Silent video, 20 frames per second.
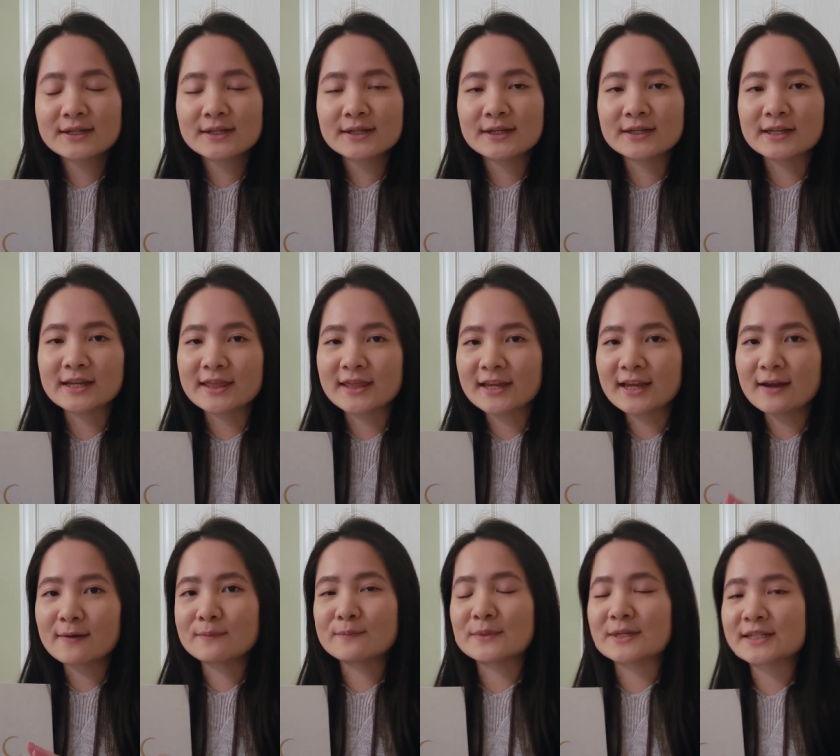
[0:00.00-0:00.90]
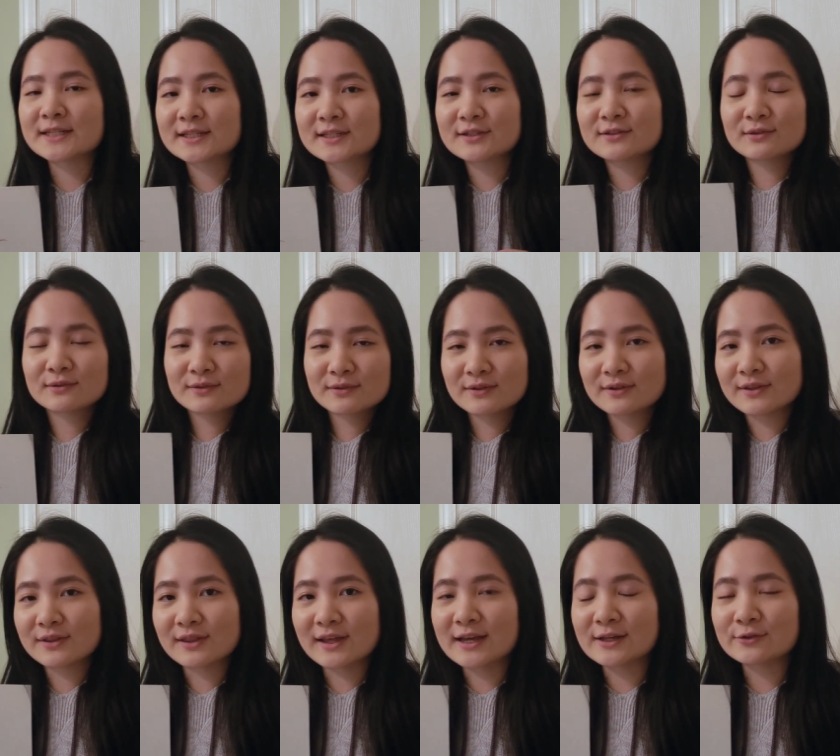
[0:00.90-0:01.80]
And I think I missed
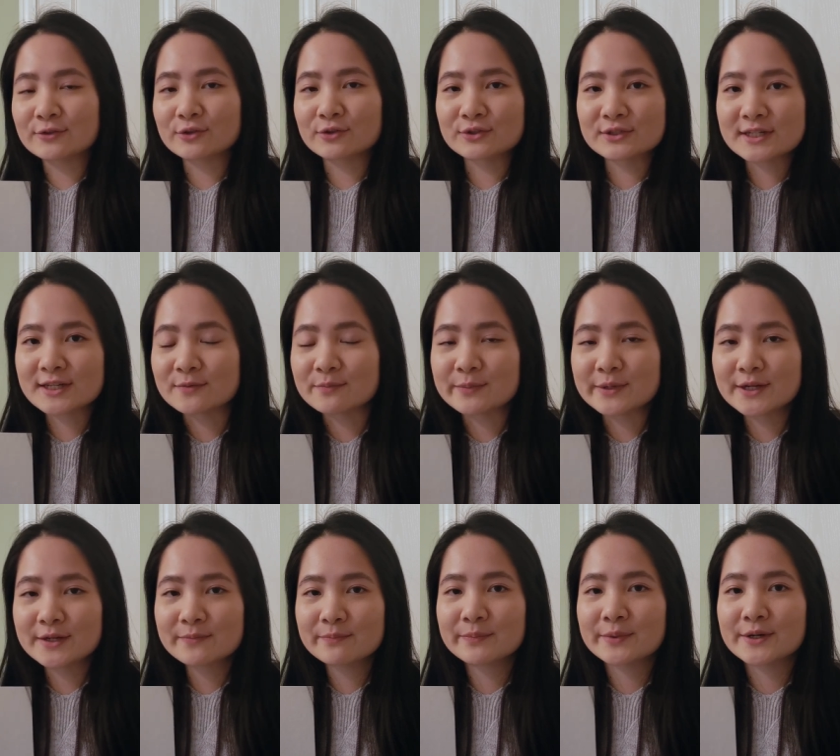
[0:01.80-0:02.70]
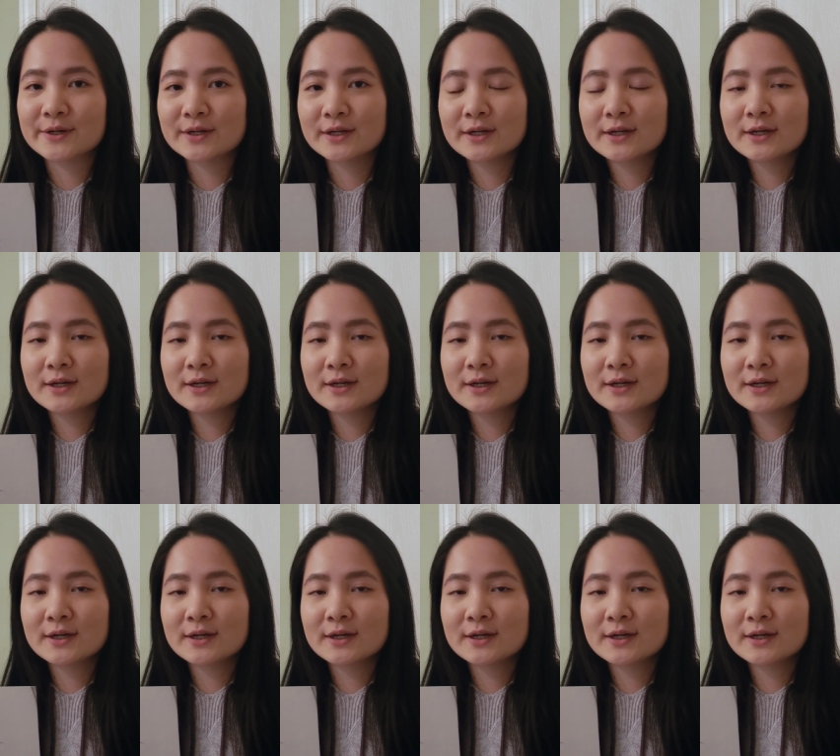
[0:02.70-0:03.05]
that little tidbit, but